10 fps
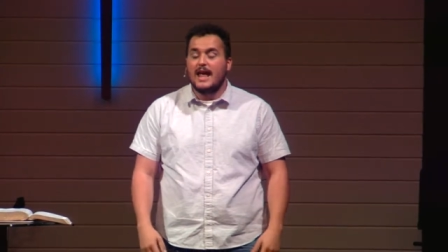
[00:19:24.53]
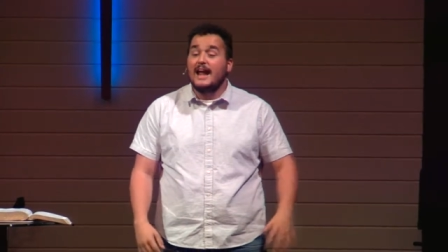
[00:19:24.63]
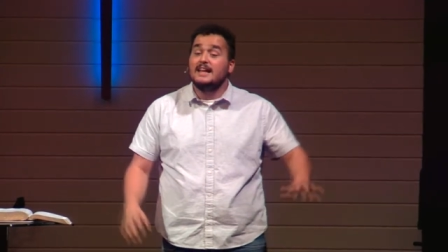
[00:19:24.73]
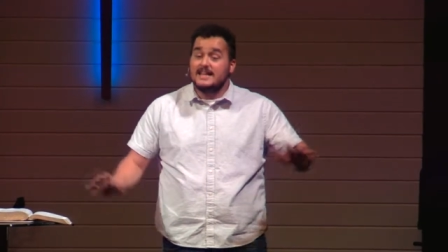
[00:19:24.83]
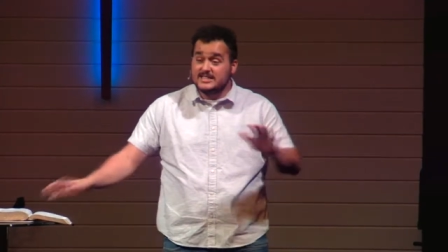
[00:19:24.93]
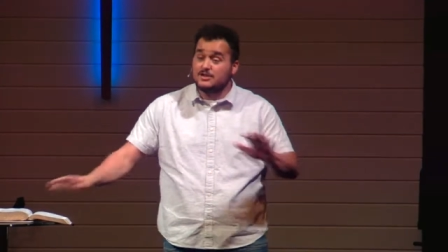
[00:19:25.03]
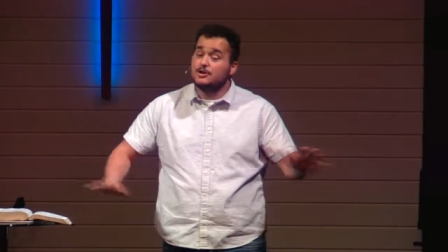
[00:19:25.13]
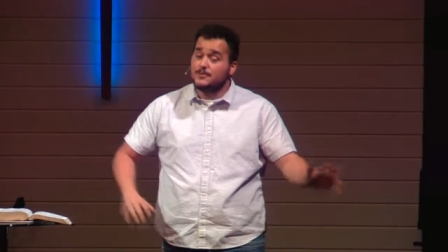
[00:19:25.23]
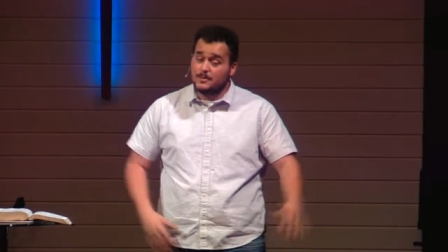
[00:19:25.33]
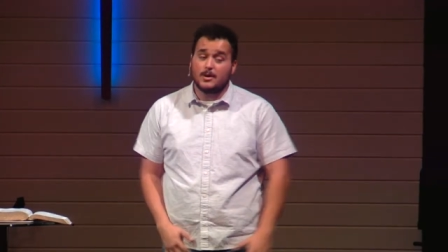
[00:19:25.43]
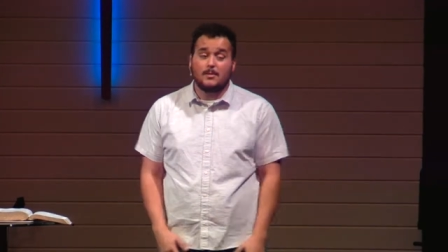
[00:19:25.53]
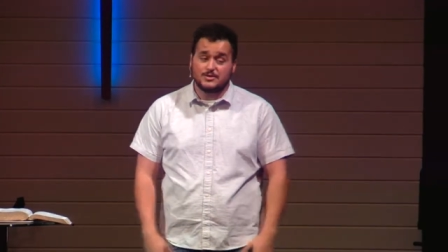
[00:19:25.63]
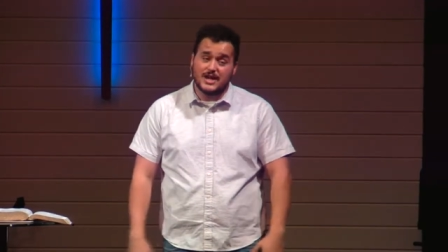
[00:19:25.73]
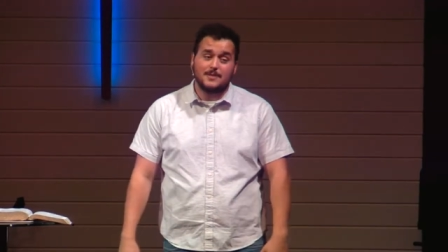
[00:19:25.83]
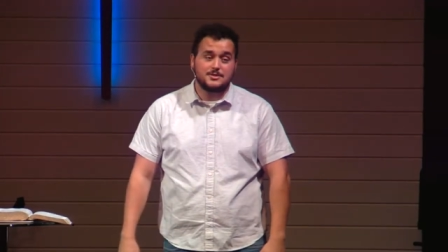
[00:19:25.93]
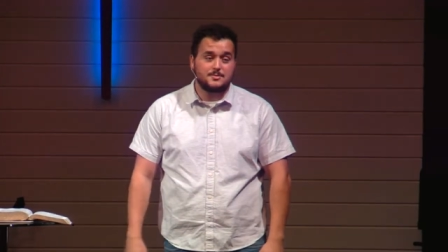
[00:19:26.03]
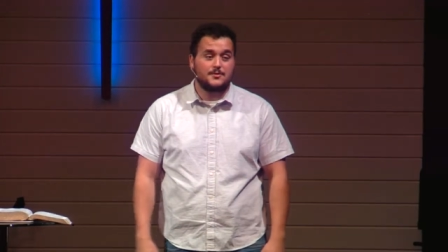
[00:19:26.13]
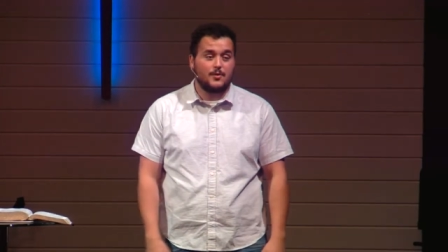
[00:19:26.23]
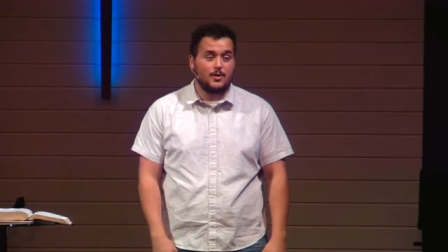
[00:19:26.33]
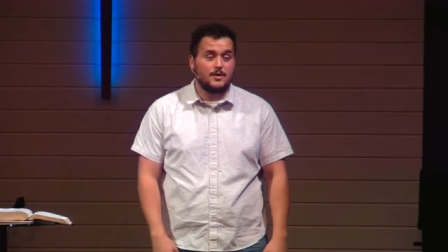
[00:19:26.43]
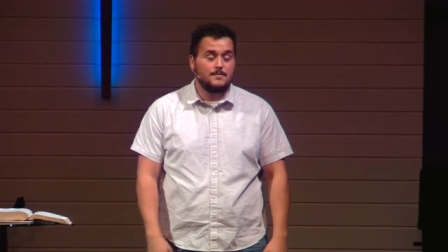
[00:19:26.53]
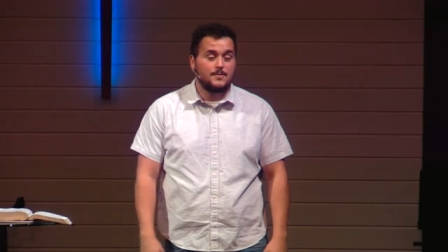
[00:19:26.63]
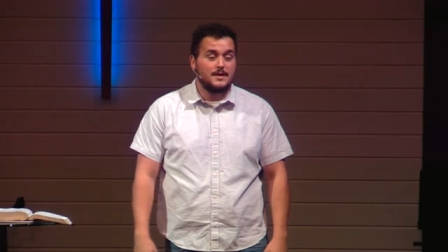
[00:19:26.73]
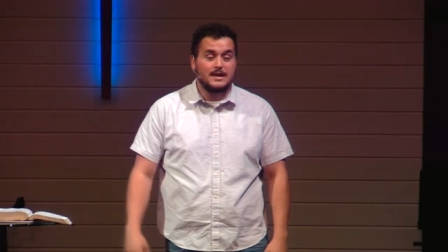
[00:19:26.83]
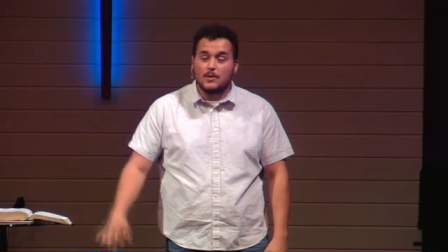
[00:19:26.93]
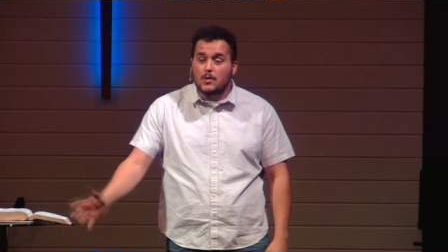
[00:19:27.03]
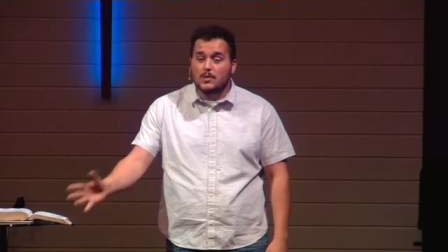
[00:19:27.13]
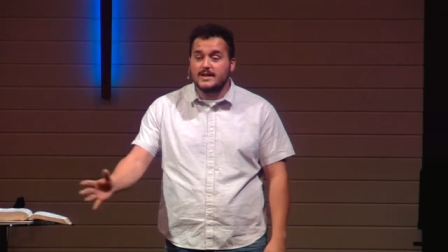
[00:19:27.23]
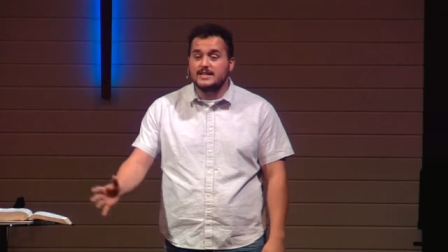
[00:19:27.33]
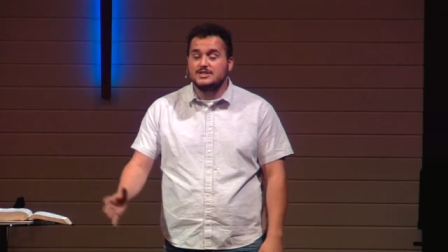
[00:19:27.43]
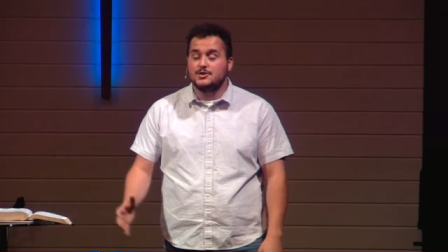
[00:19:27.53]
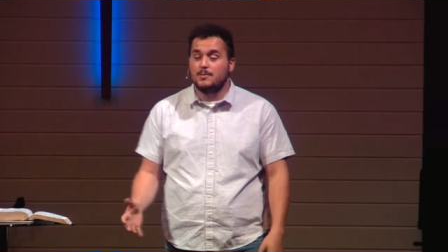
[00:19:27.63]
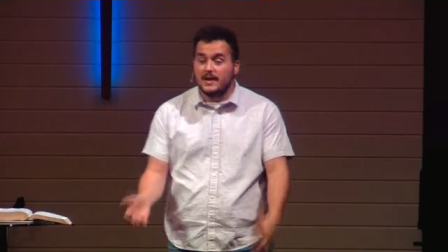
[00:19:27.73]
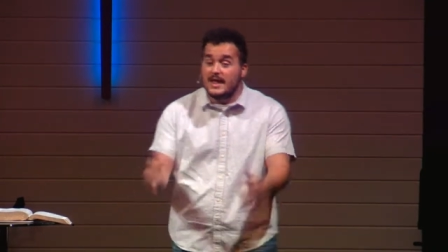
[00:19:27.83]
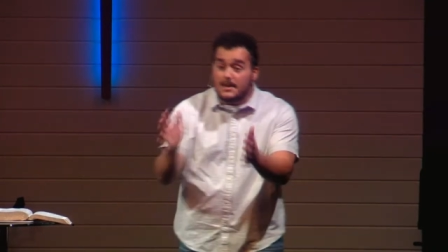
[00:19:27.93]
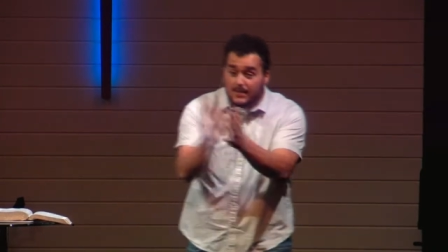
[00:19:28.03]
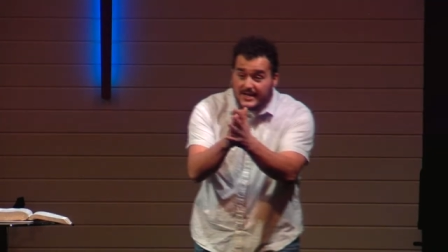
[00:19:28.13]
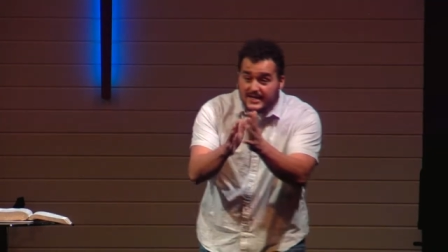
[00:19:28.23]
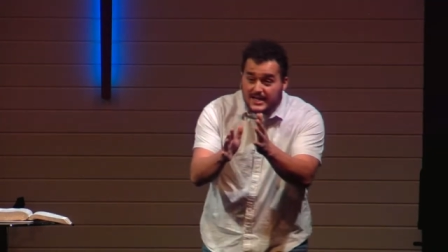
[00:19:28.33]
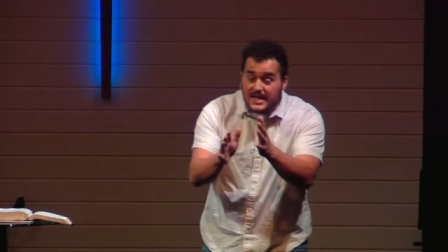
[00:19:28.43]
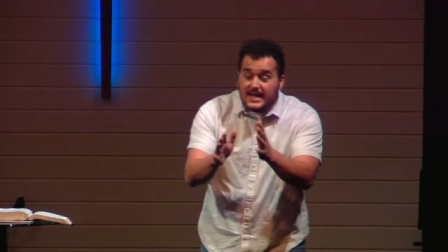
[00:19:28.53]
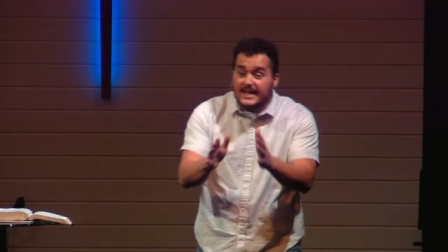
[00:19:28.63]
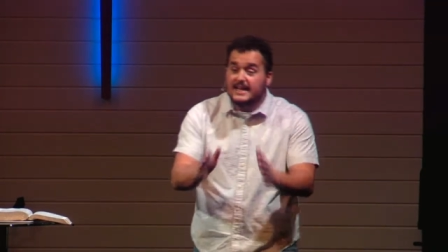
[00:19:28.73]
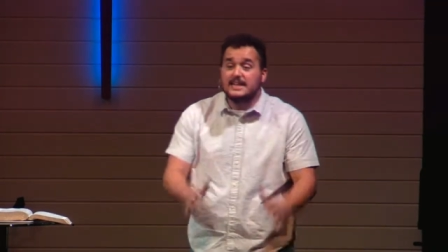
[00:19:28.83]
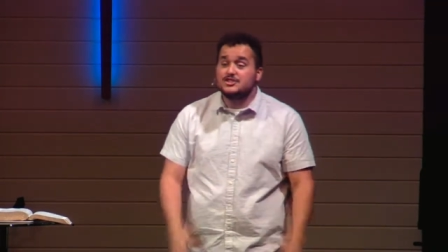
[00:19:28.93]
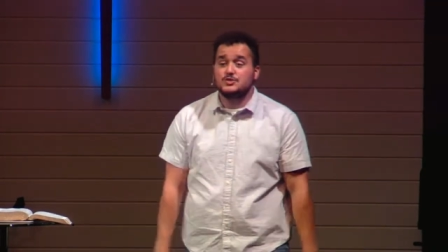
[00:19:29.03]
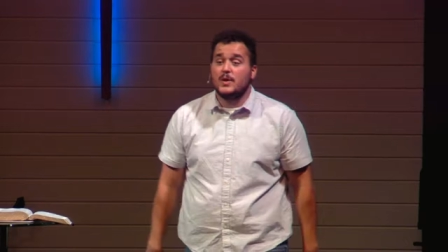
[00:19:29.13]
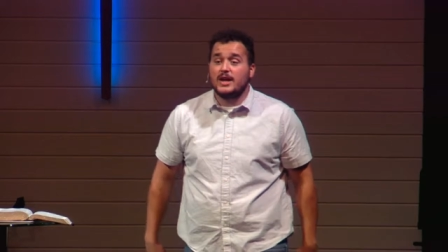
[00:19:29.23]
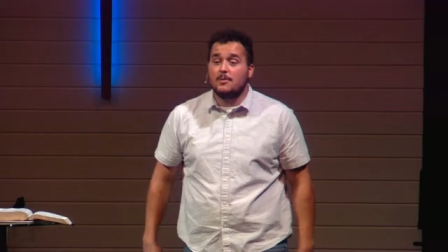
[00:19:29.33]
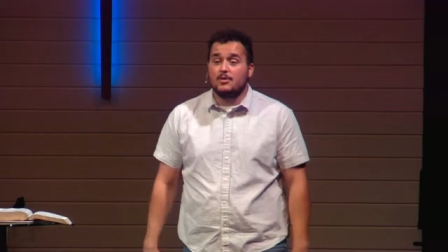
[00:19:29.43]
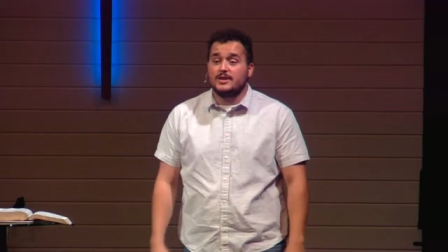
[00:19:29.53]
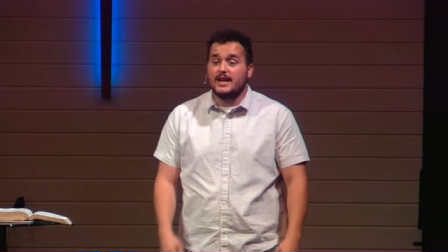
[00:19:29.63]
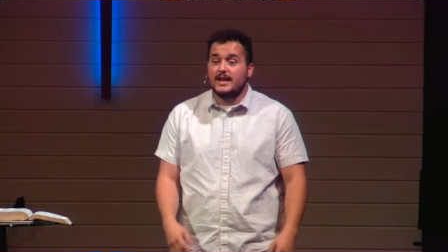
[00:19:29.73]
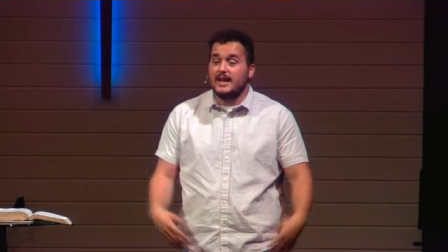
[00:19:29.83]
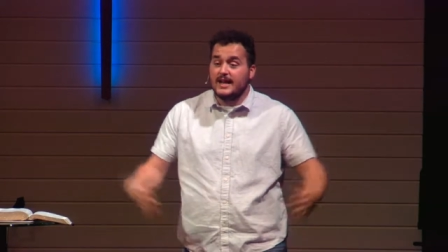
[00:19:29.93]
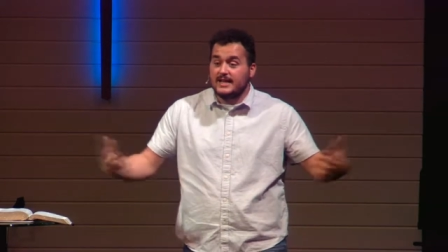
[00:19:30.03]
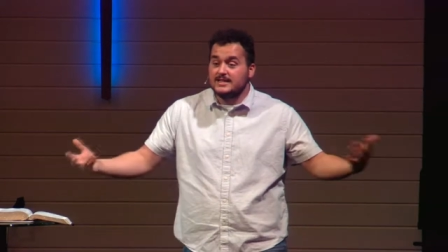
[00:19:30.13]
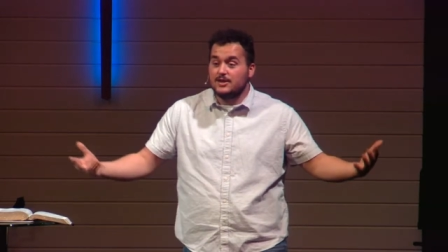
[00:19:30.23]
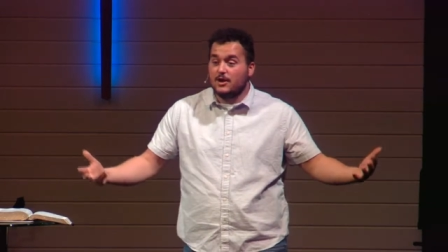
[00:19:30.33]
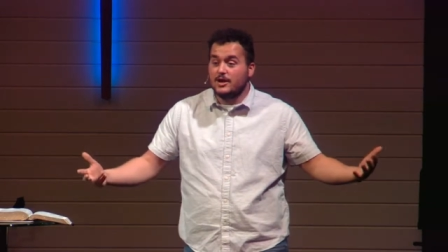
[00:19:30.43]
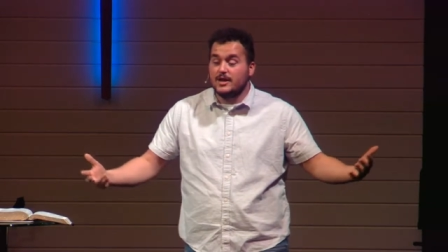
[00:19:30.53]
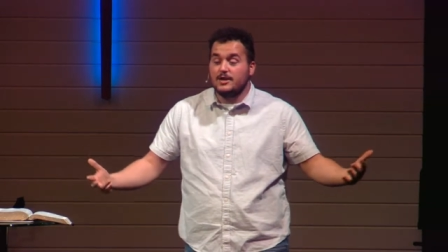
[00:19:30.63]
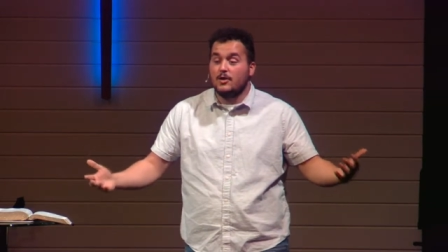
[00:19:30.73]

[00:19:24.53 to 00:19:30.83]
And he's learned from a couple chapters before that we won't get into, but, but he, he didn't just wake up one day and he's all good.